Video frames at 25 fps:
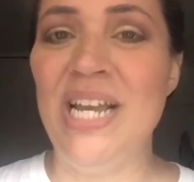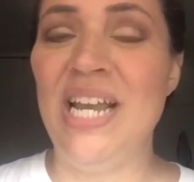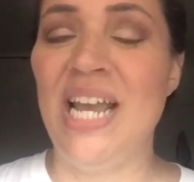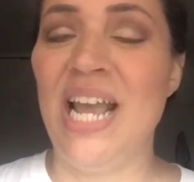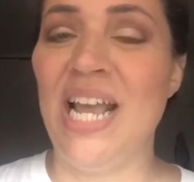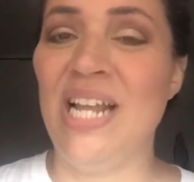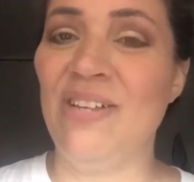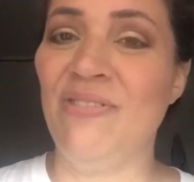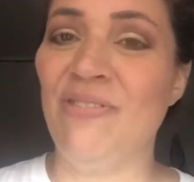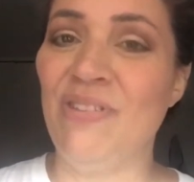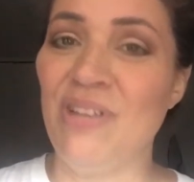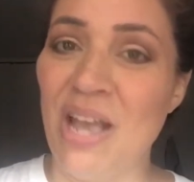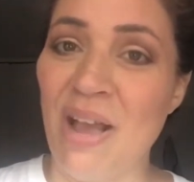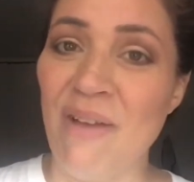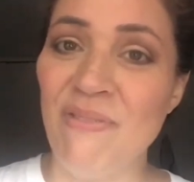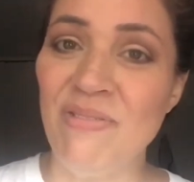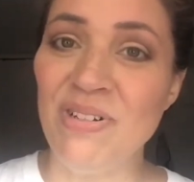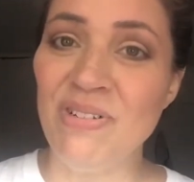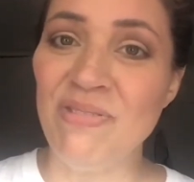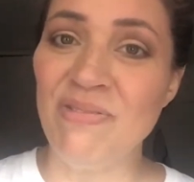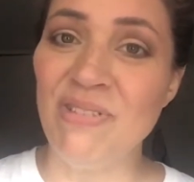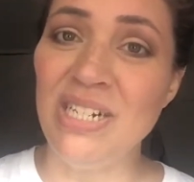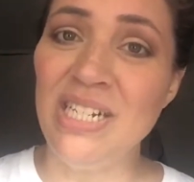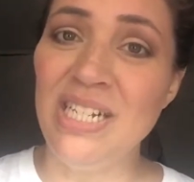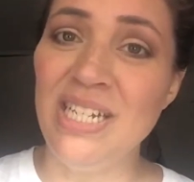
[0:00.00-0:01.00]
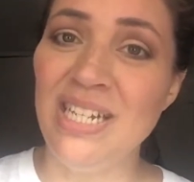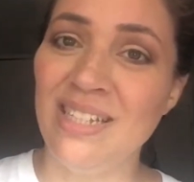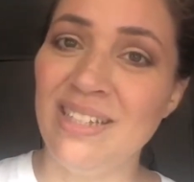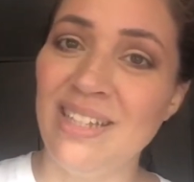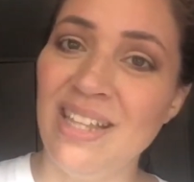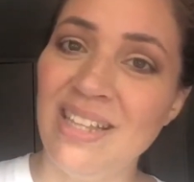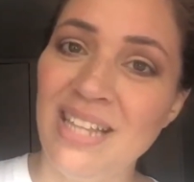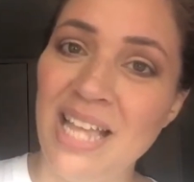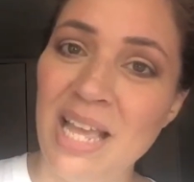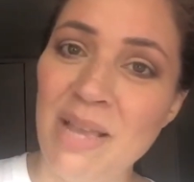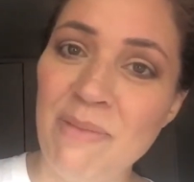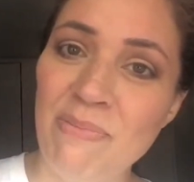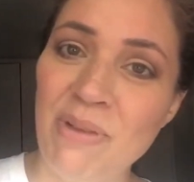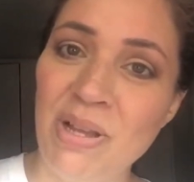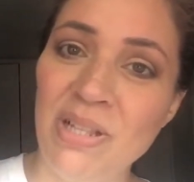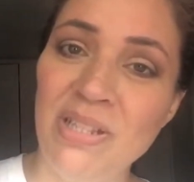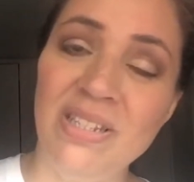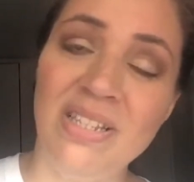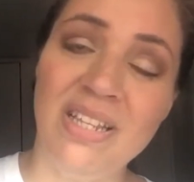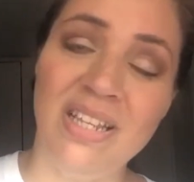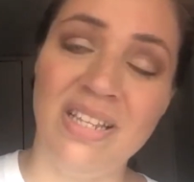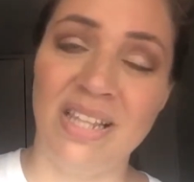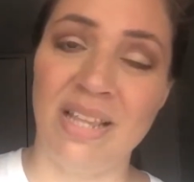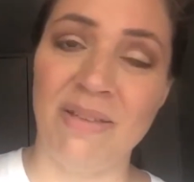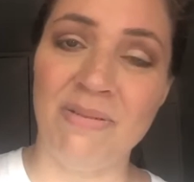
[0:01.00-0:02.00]
And if you haven't already, hit that like
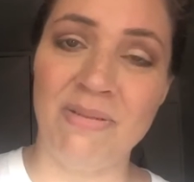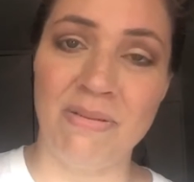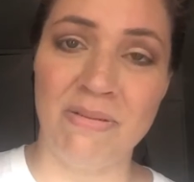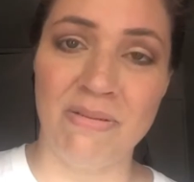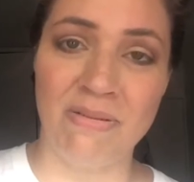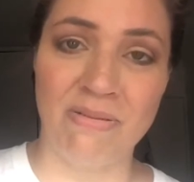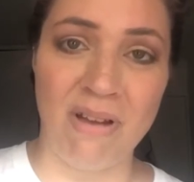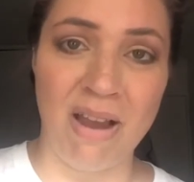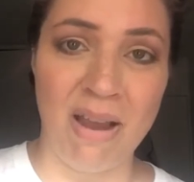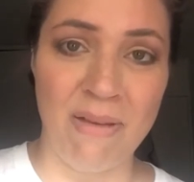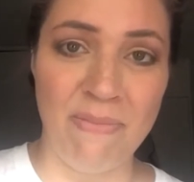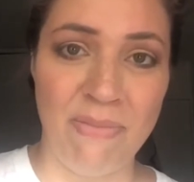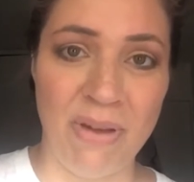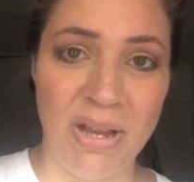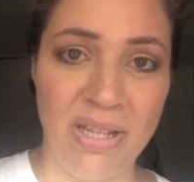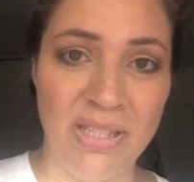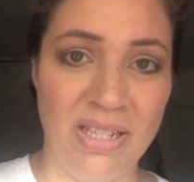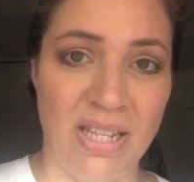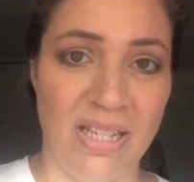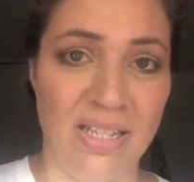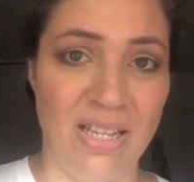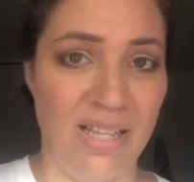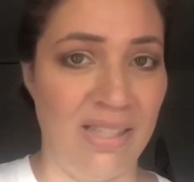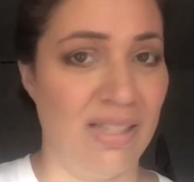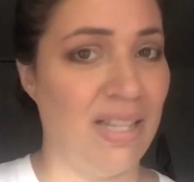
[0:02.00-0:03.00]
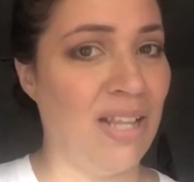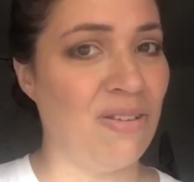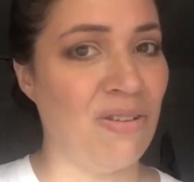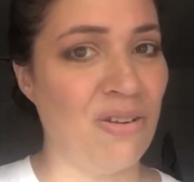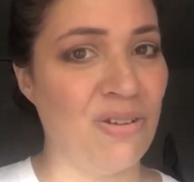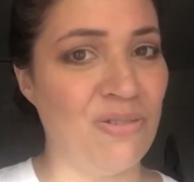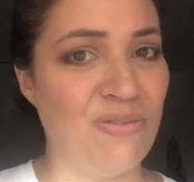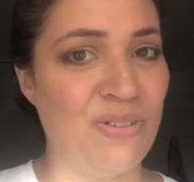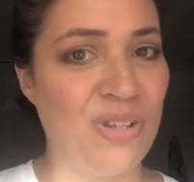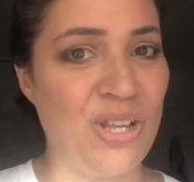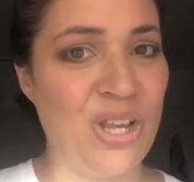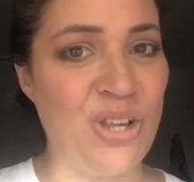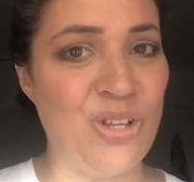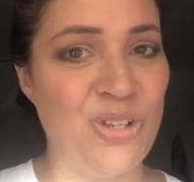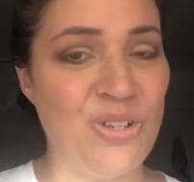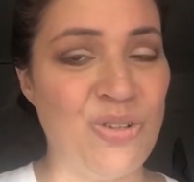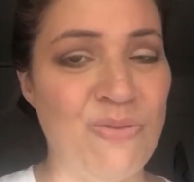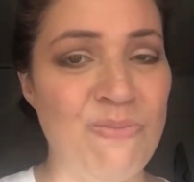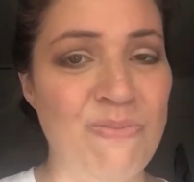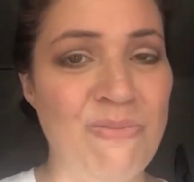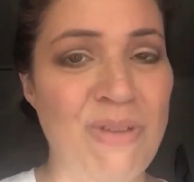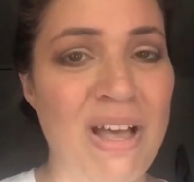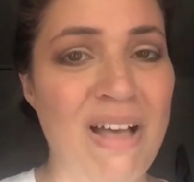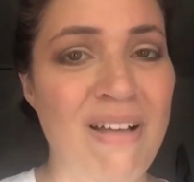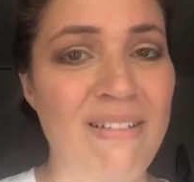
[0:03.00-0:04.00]
button, hit that subscribe button, and hit that
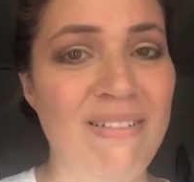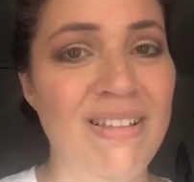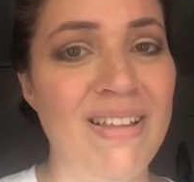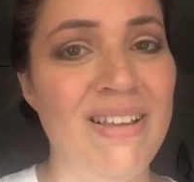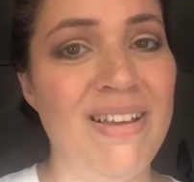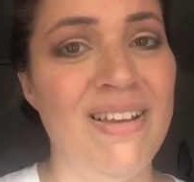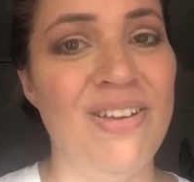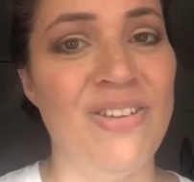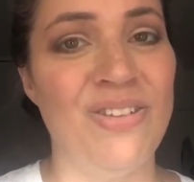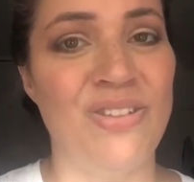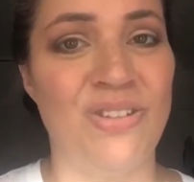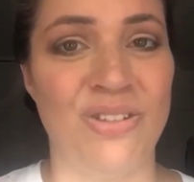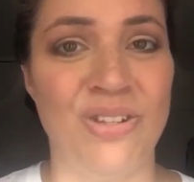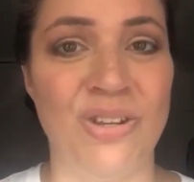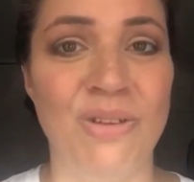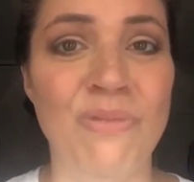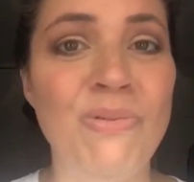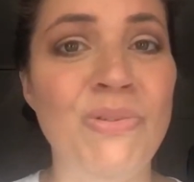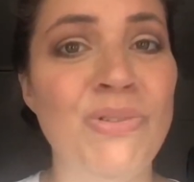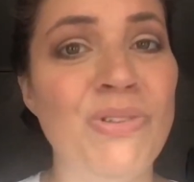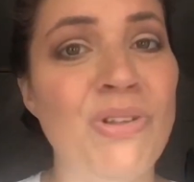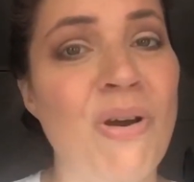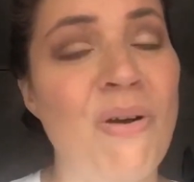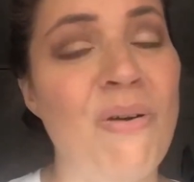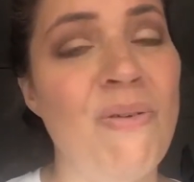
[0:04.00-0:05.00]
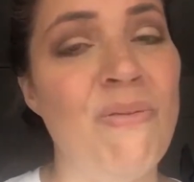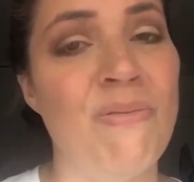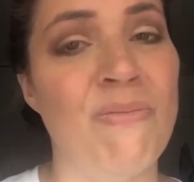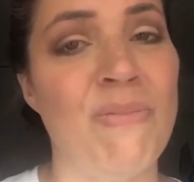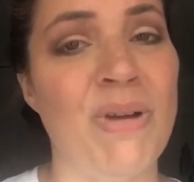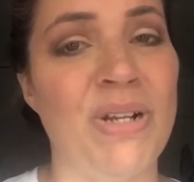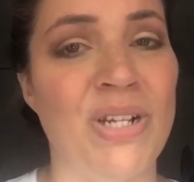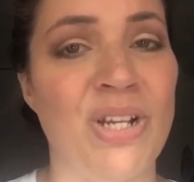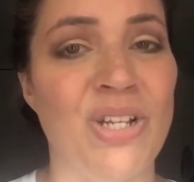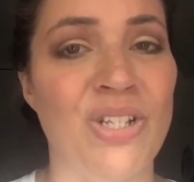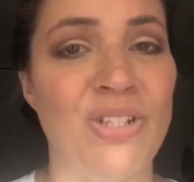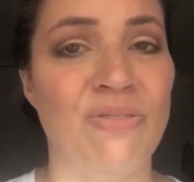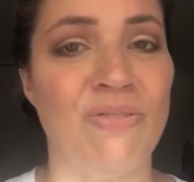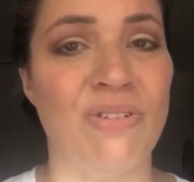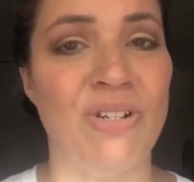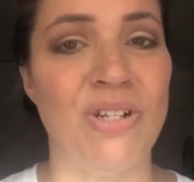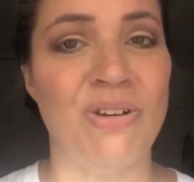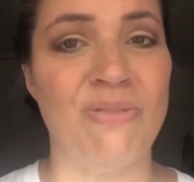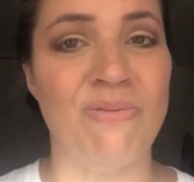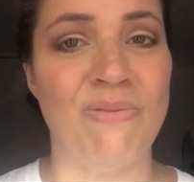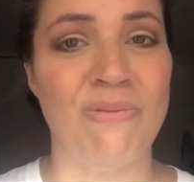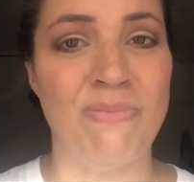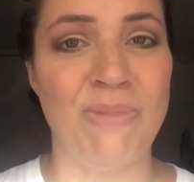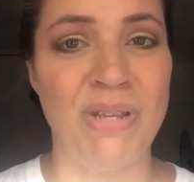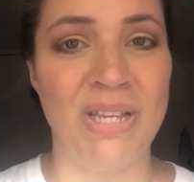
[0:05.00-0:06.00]
notification bell so you will know when my next
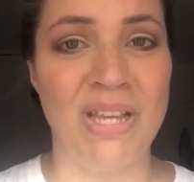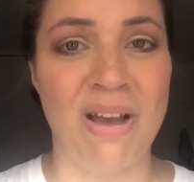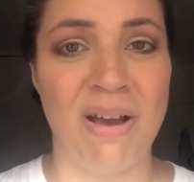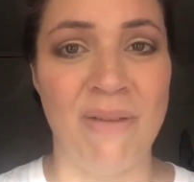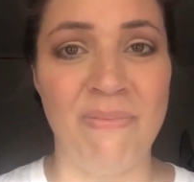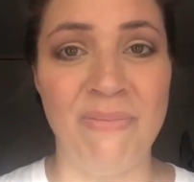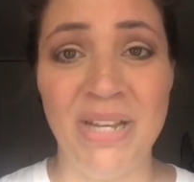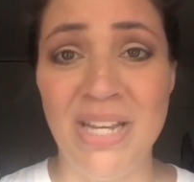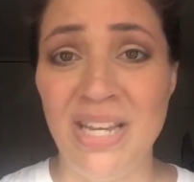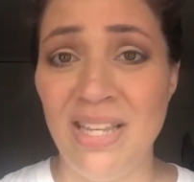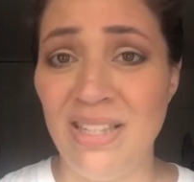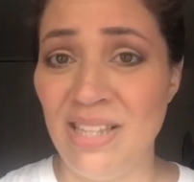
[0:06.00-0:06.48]
video will be up.